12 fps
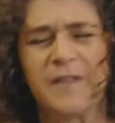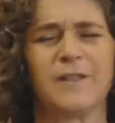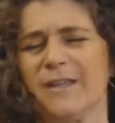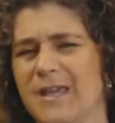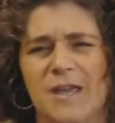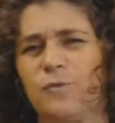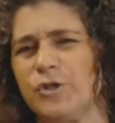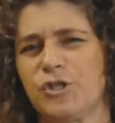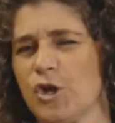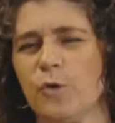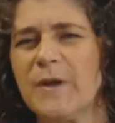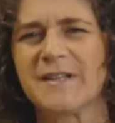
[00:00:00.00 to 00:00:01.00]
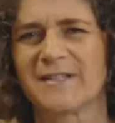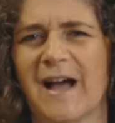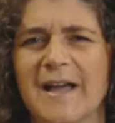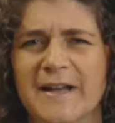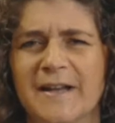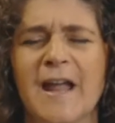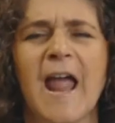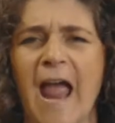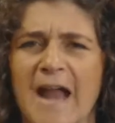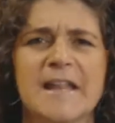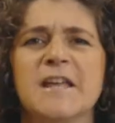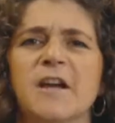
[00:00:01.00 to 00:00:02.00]
the king was so excited
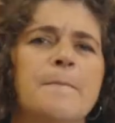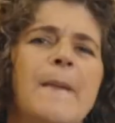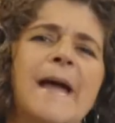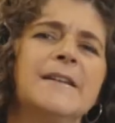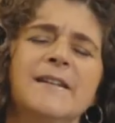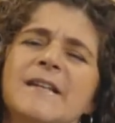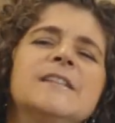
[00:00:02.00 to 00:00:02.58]
and he commanded